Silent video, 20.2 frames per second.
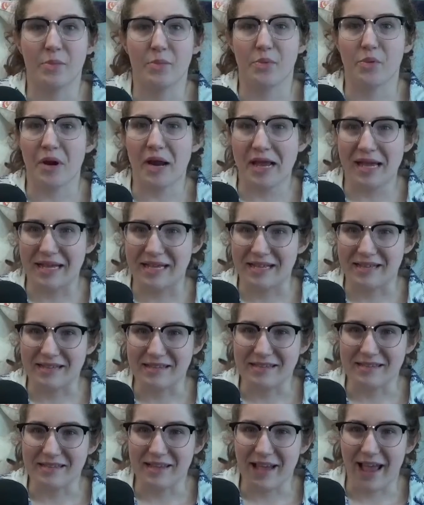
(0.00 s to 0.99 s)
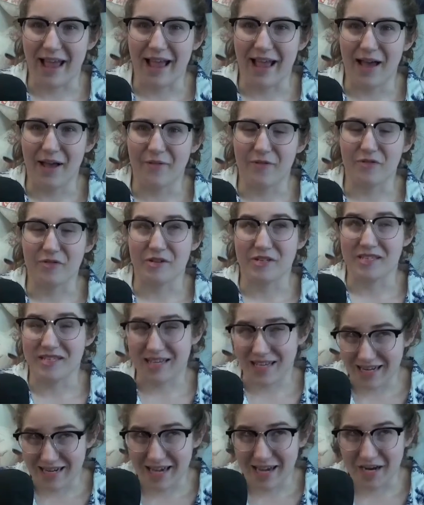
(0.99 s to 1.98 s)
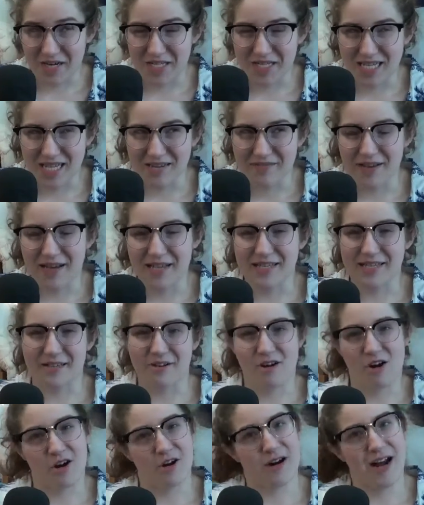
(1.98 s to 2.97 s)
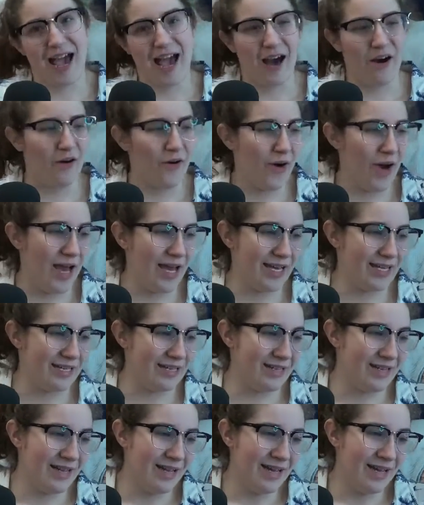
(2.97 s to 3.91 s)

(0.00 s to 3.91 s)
brands for skincare stuff as there are now. And